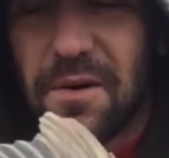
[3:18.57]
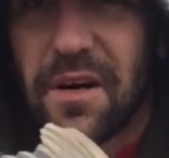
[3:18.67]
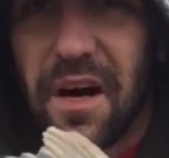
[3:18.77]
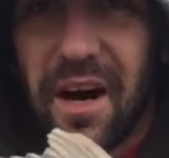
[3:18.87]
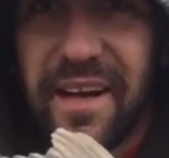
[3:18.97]

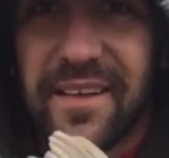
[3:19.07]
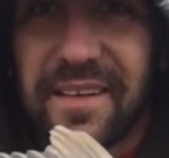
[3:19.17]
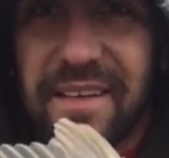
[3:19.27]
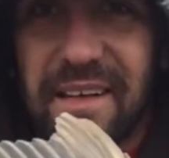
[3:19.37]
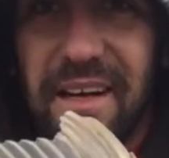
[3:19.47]
guy
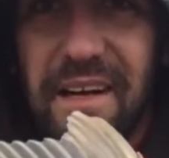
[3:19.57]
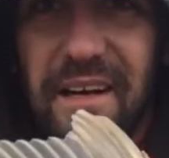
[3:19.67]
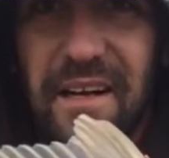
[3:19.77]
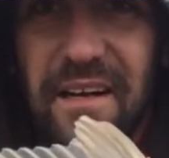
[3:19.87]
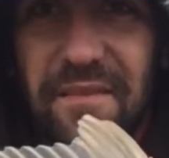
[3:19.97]

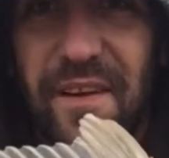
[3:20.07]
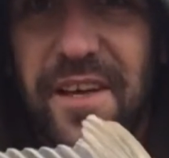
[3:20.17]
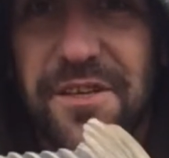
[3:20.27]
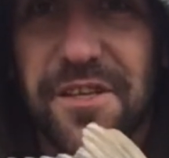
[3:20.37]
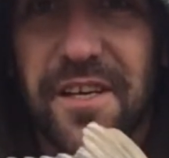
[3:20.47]

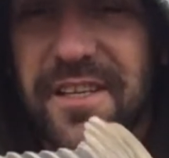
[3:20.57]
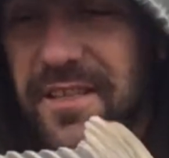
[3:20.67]
featured